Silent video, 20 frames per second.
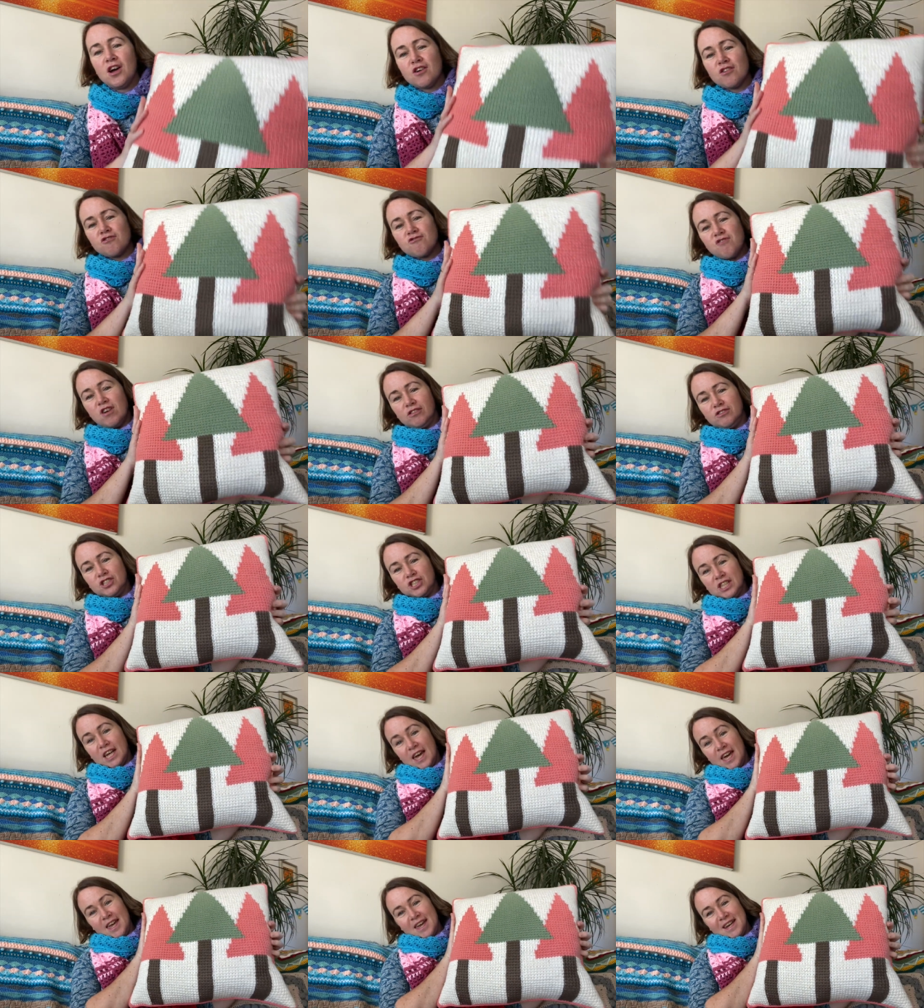
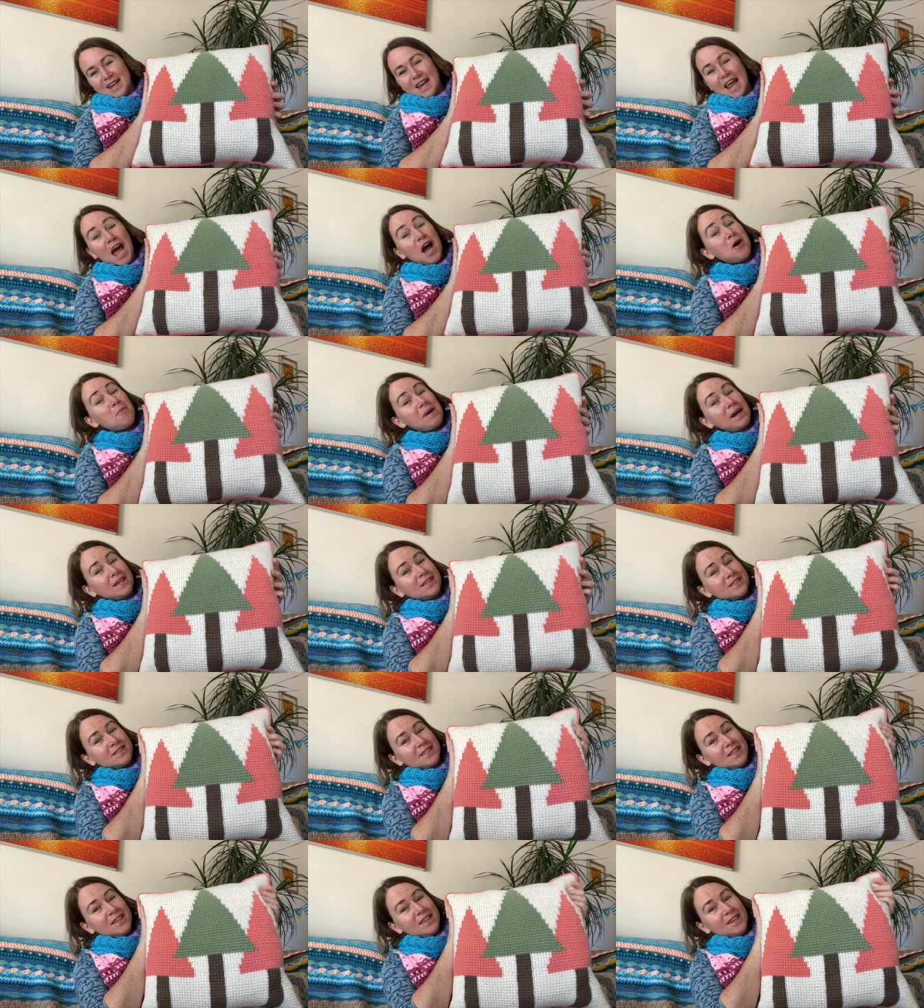Crochet Now
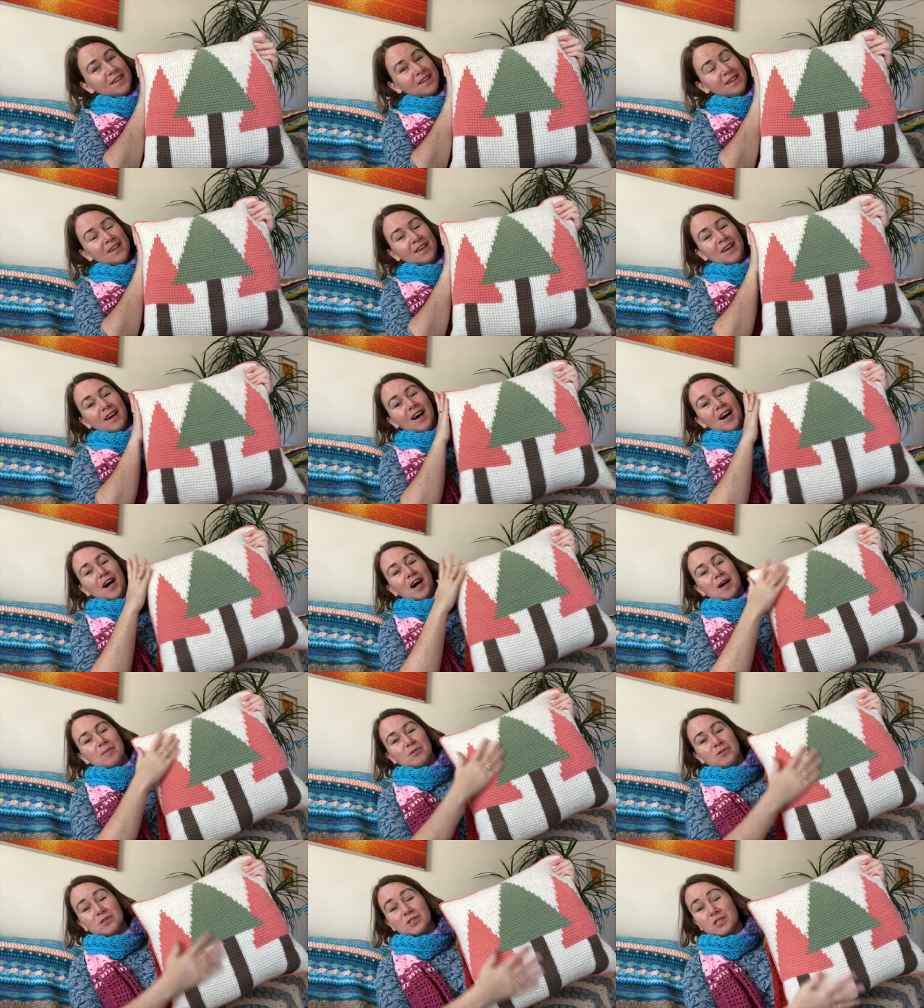magazine,
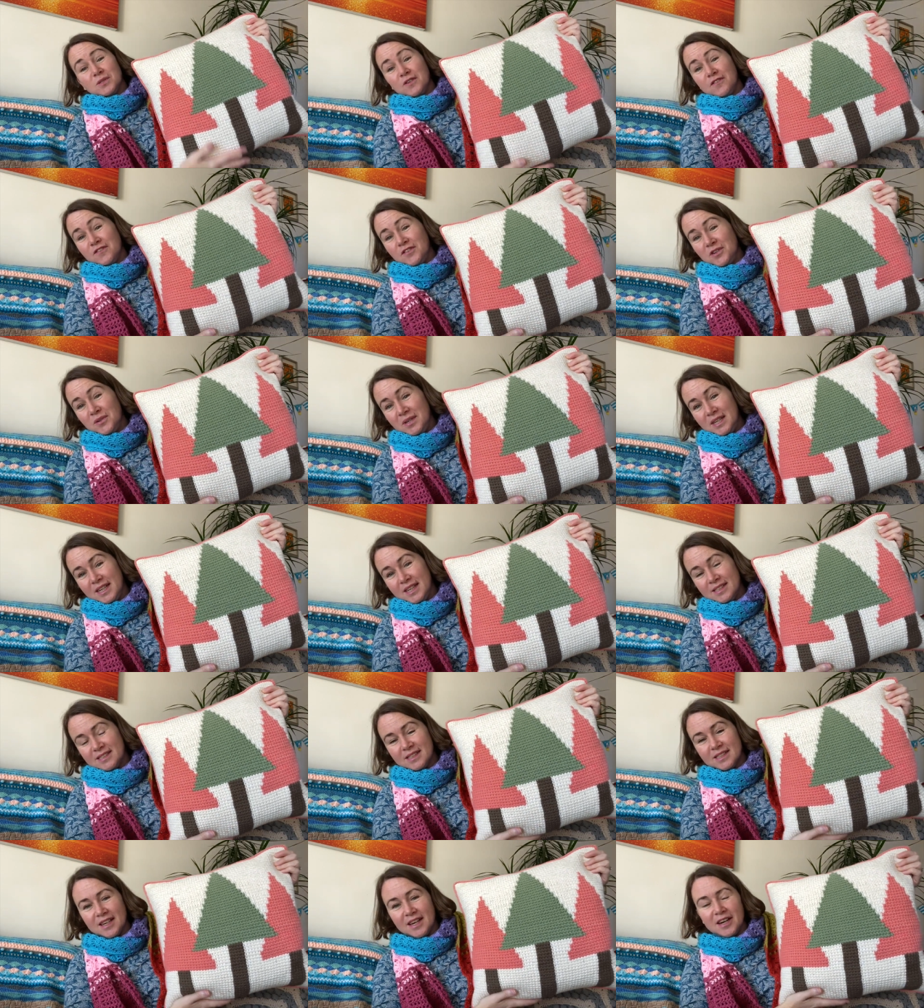also a few
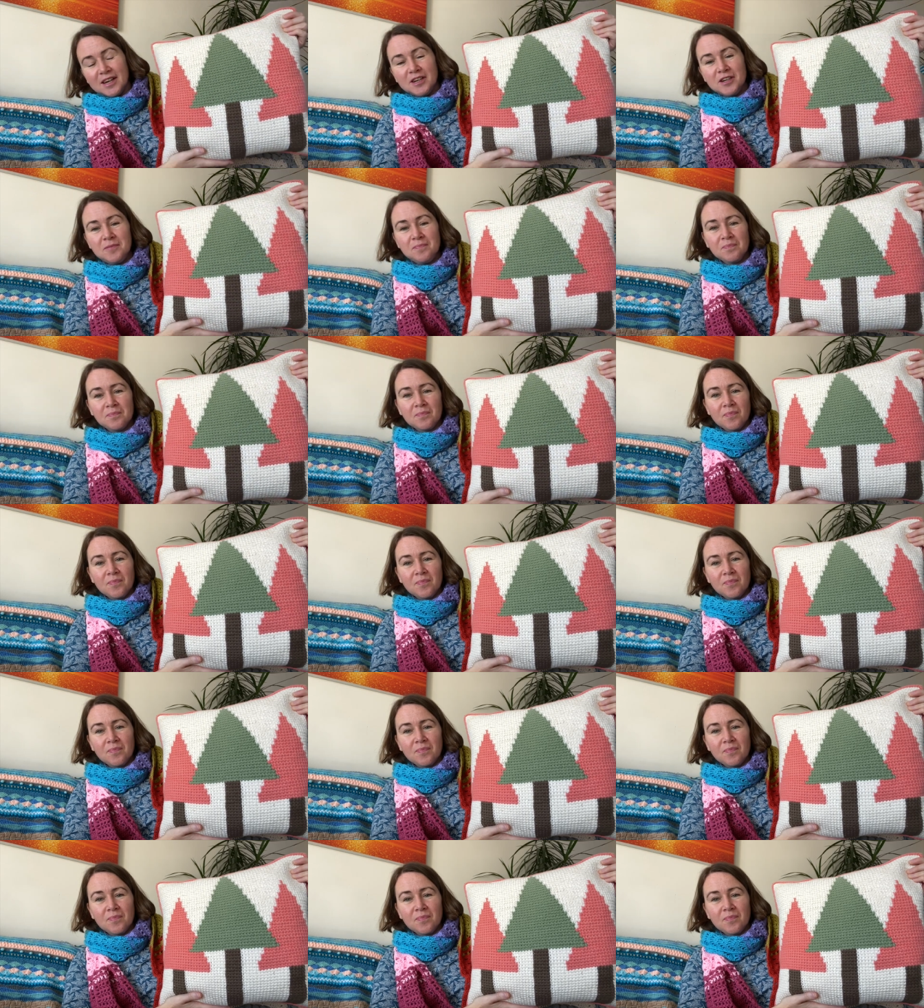years ago.